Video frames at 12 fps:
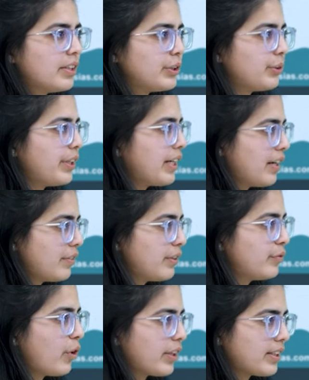during
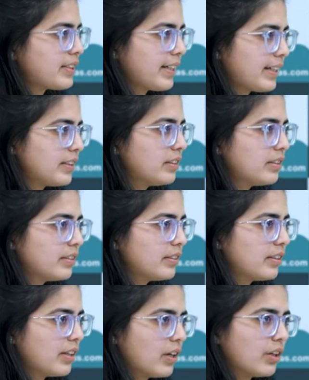our 42nd
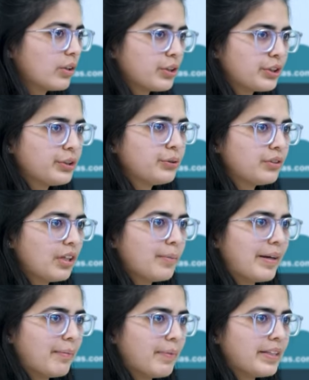Constitutional
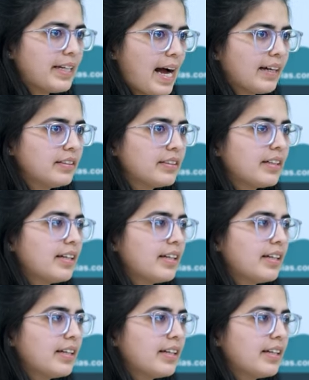Amendment Act.